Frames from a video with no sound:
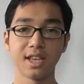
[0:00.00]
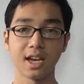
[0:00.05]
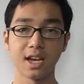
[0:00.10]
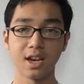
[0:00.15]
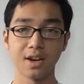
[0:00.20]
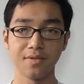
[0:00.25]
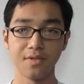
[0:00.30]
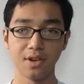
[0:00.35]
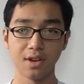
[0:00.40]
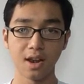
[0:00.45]

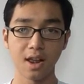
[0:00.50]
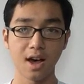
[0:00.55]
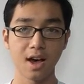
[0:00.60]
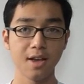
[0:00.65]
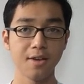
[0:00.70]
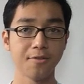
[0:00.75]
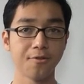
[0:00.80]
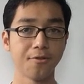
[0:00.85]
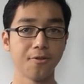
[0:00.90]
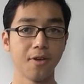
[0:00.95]
second of your
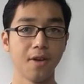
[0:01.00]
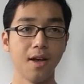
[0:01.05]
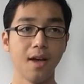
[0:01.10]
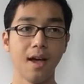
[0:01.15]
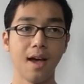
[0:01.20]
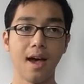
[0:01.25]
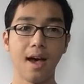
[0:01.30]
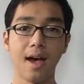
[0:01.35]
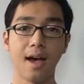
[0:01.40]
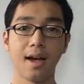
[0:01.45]
life,
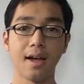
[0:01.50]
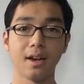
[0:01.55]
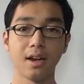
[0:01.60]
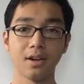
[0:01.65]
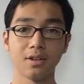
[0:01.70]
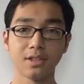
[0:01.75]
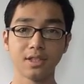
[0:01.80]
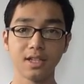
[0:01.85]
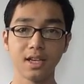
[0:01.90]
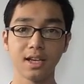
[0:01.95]
and
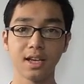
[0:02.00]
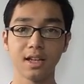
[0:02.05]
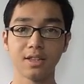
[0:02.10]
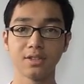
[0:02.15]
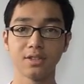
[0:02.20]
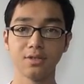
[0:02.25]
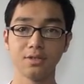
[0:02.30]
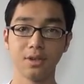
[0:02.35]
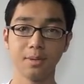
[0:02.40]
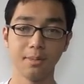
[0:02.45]
I'll see you again
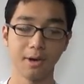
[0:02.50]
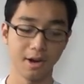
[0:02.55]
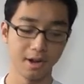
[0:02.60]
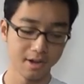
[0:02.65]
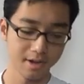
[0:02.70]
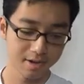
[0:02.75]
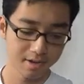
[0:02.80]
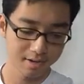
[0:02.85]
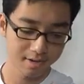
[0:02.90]
soon. Goodbye.